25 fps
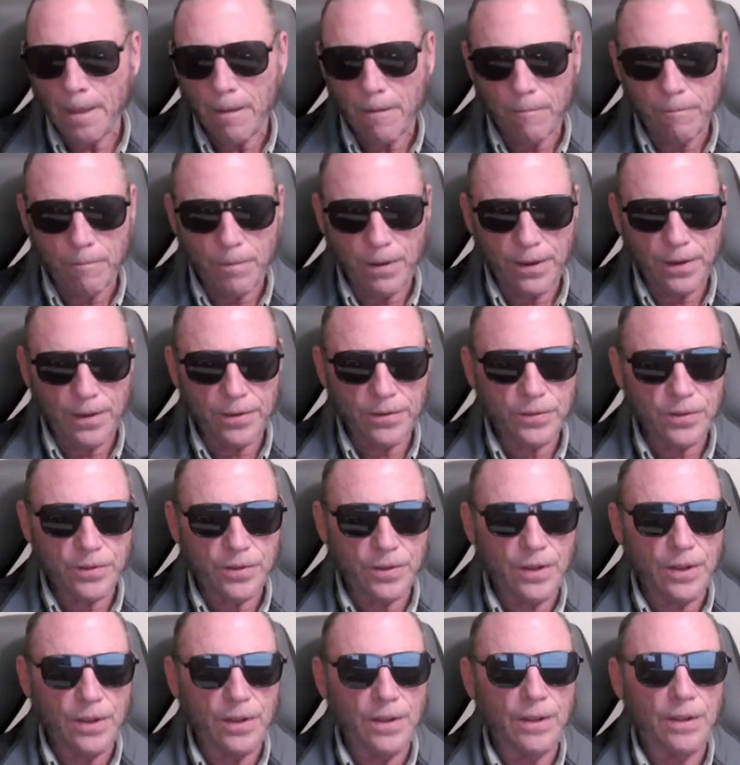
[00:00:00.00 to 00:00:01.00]
But it's
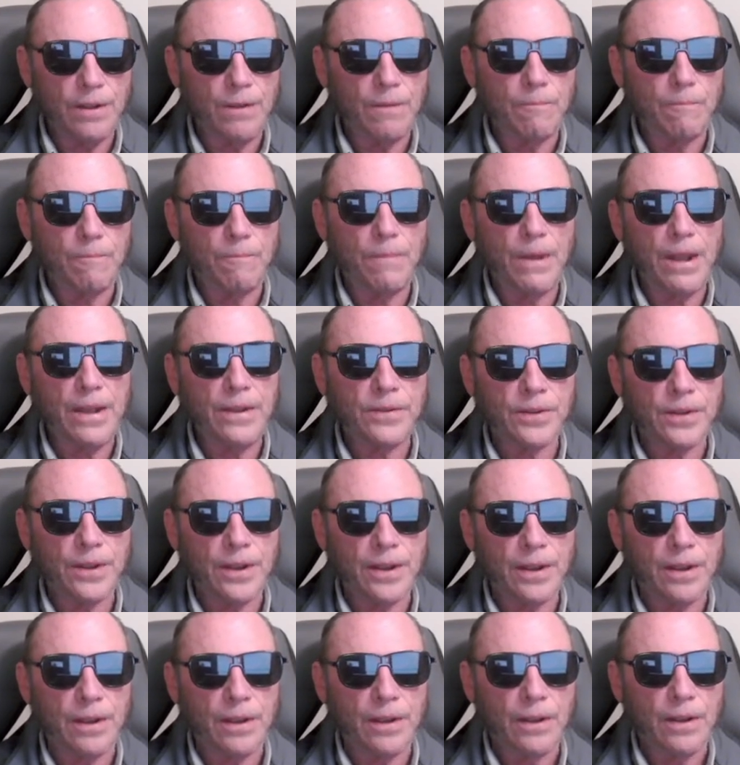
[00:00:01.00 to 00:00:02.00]
the
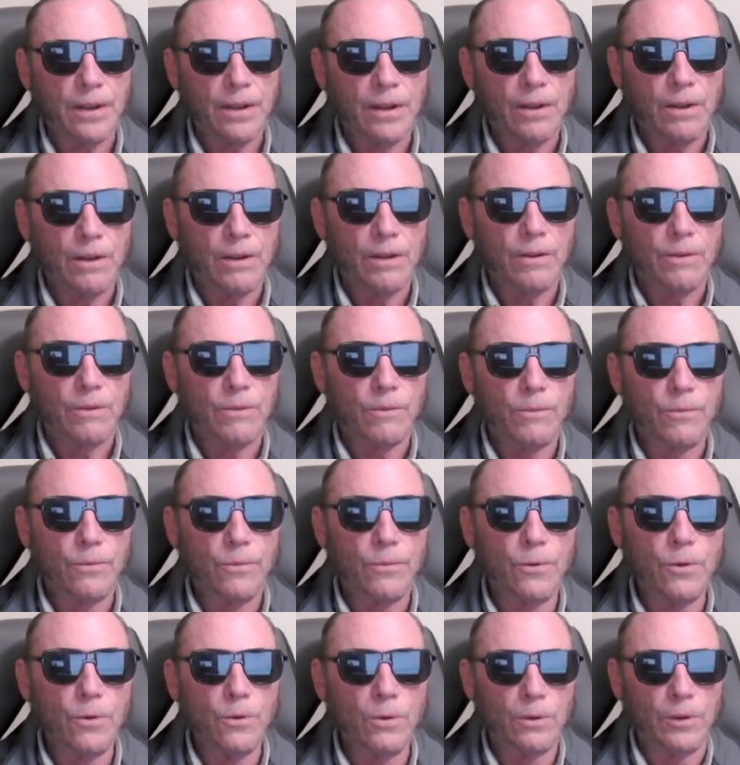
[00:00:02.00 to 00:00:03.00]
basic
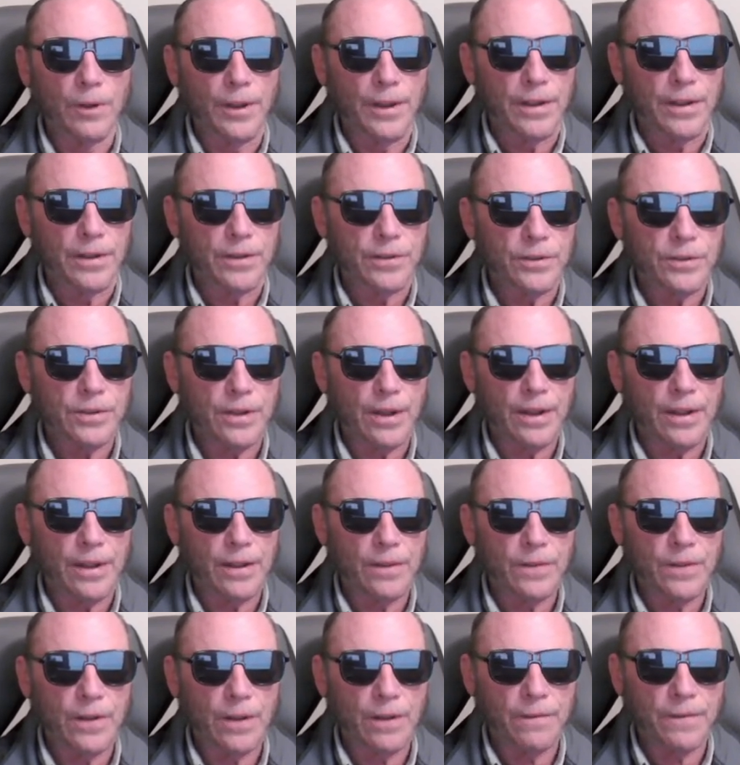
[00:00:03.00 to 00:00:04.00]
ruling
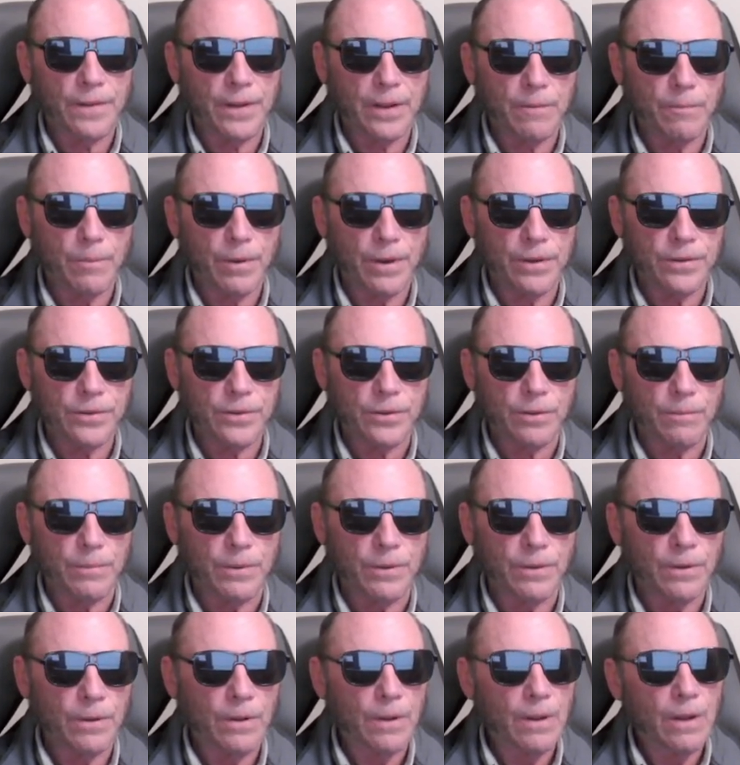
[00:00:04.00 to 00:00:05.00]
scientific
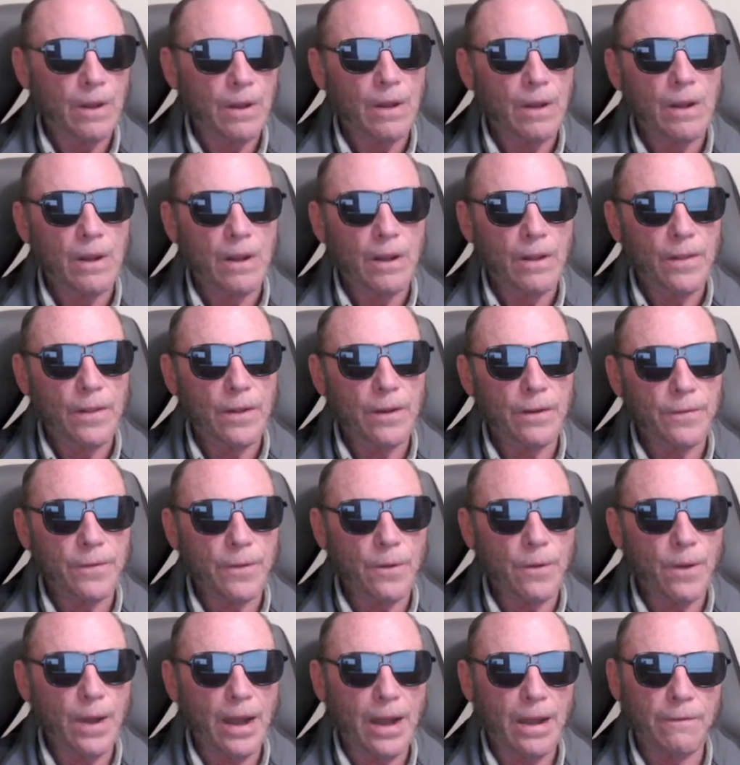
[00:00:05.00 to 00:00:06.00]
principle that if
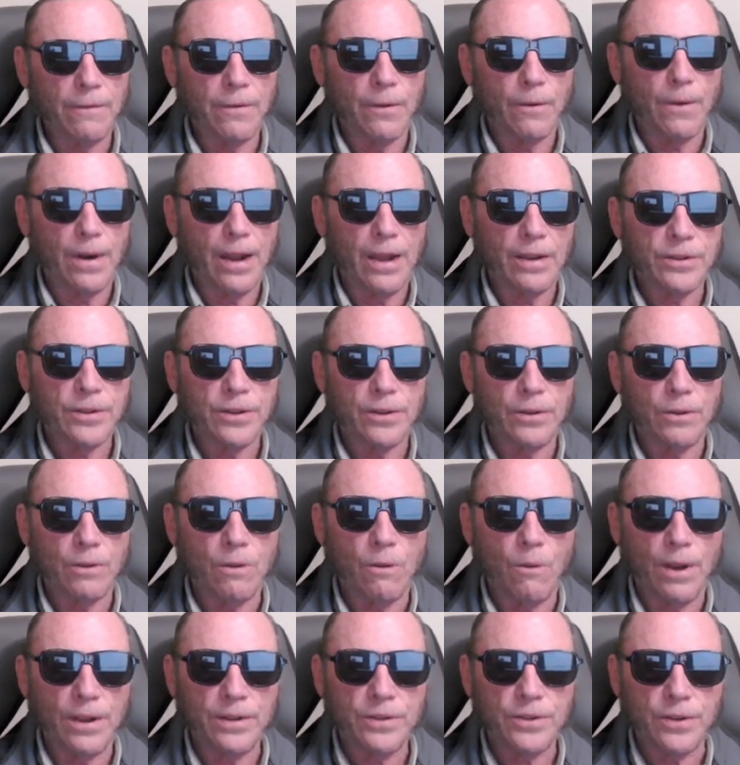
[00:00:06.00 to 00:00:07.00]
you have a rational
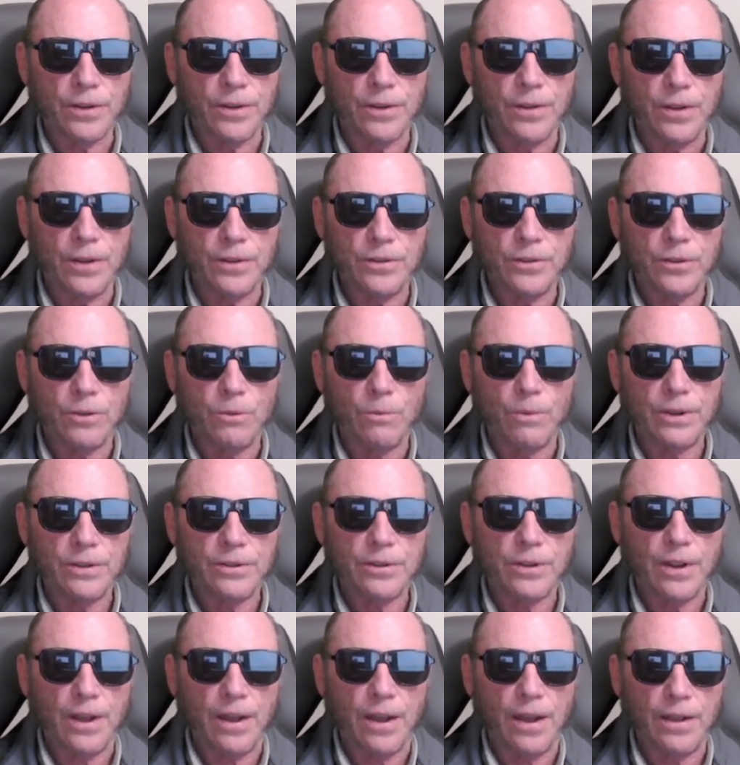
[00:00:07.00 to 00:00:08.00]
question that you wish
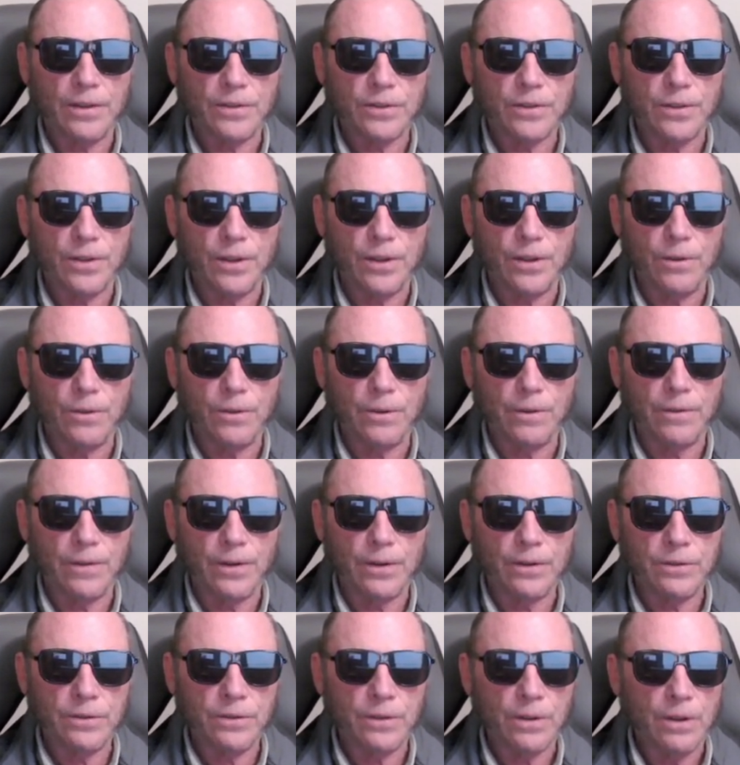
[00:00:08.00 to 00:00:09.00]
to ask the
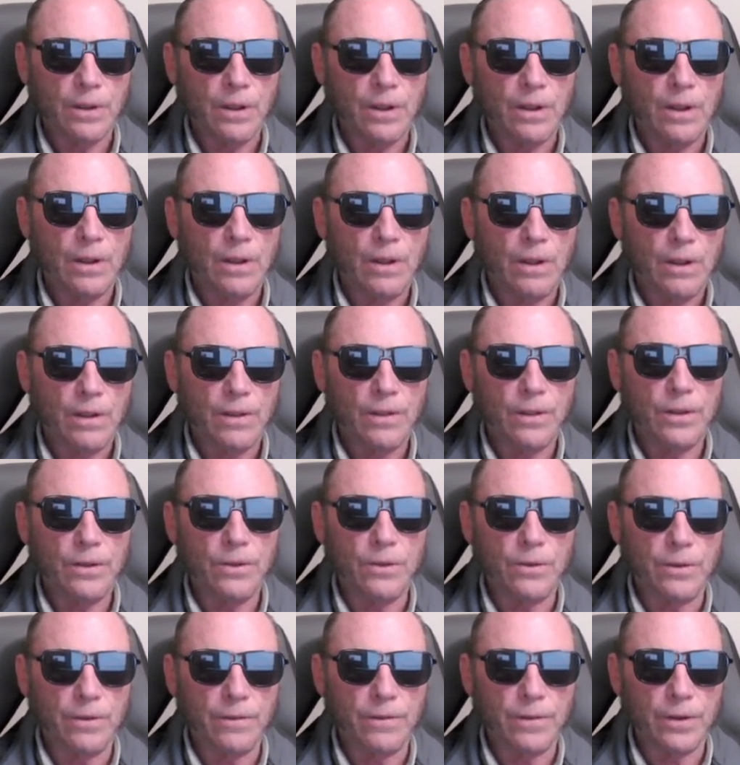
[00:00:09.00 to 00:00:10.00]
universe
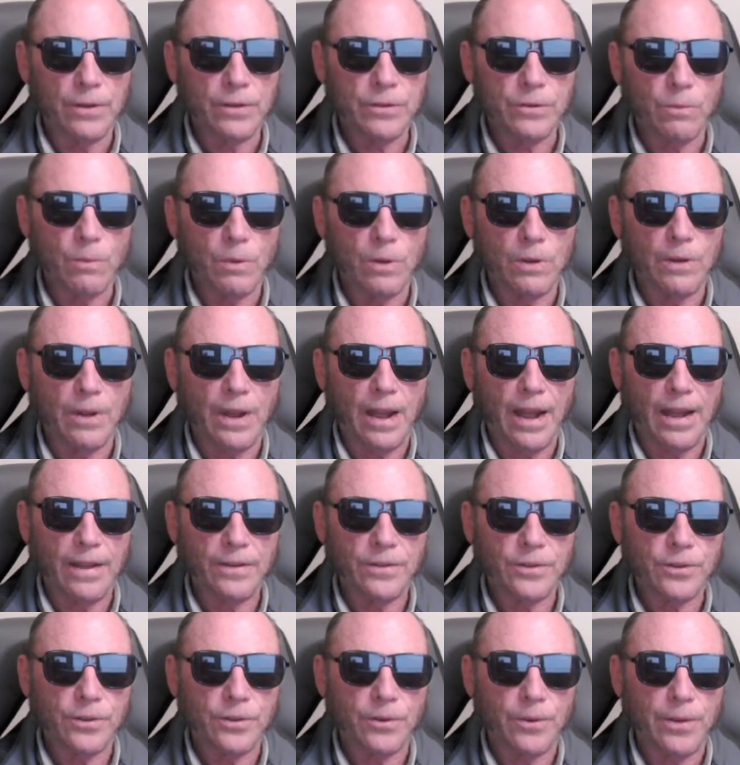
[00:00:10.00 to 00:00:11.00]
will
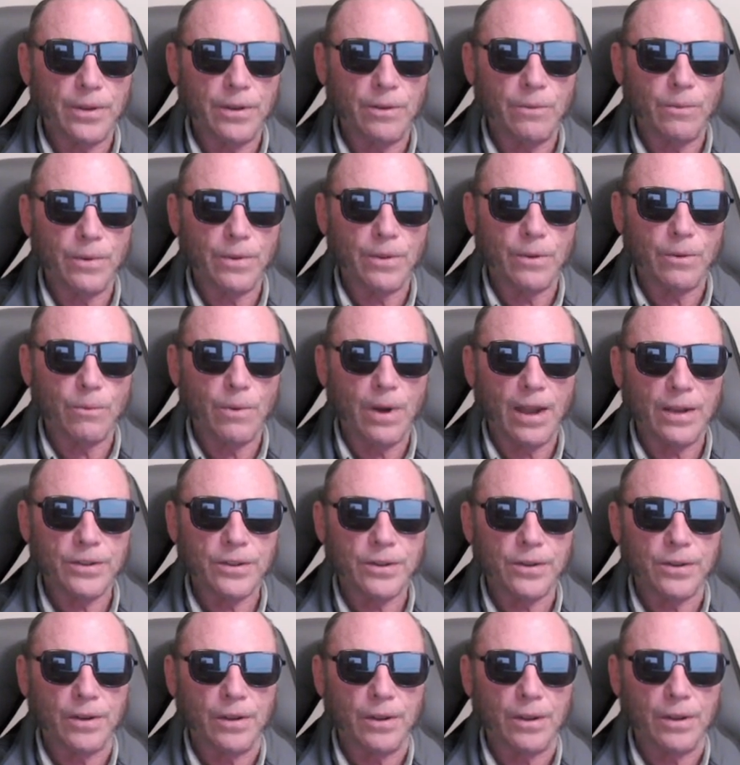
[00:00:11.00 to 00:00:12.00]
answer it with a
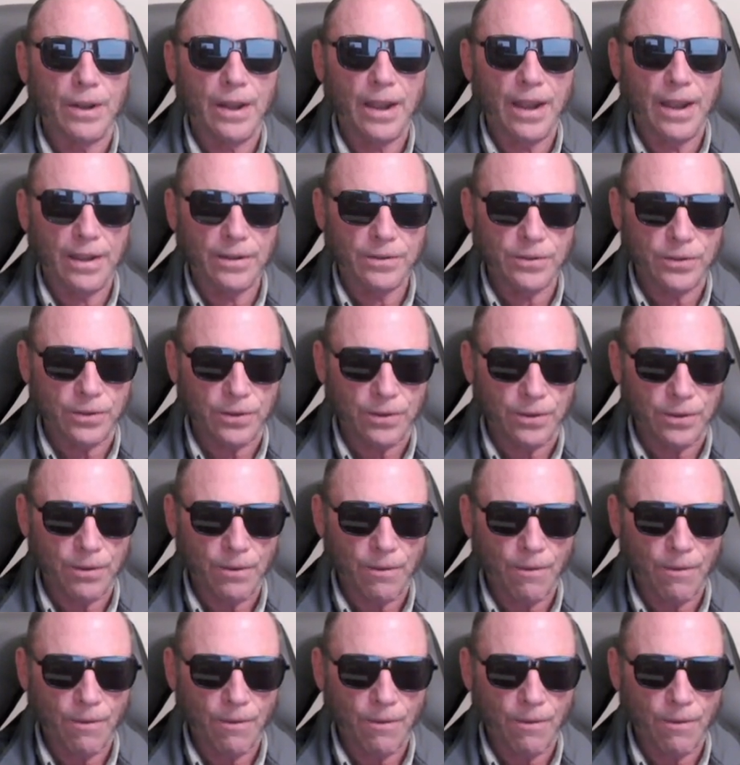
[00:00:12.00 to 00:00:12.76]
rational answer.